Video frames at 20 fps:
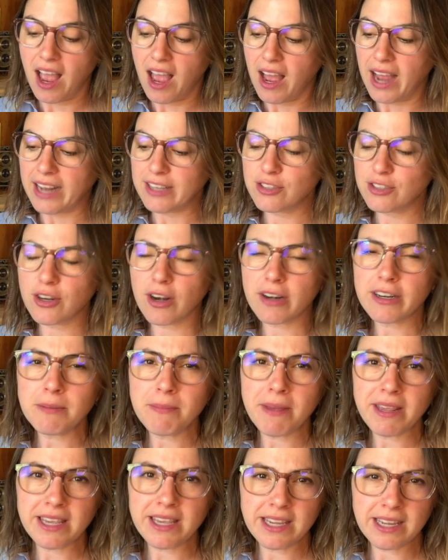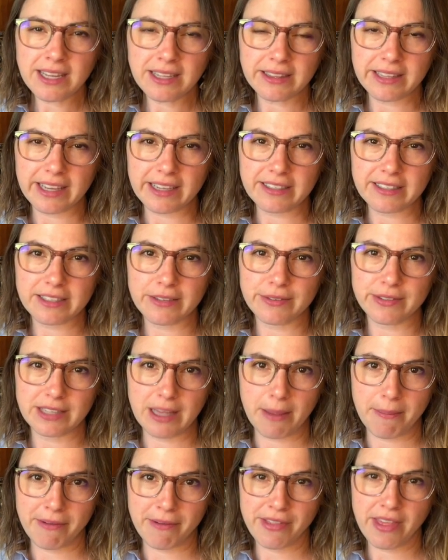I started making a list of
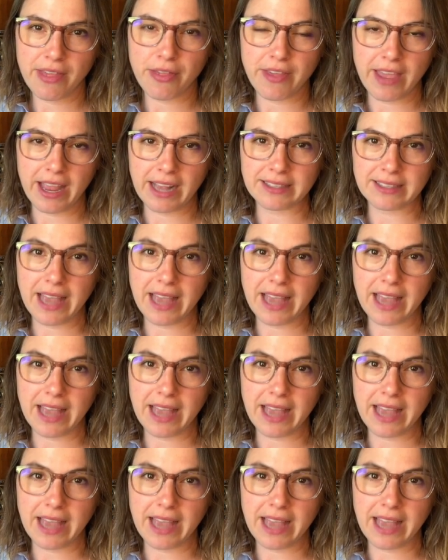some of the things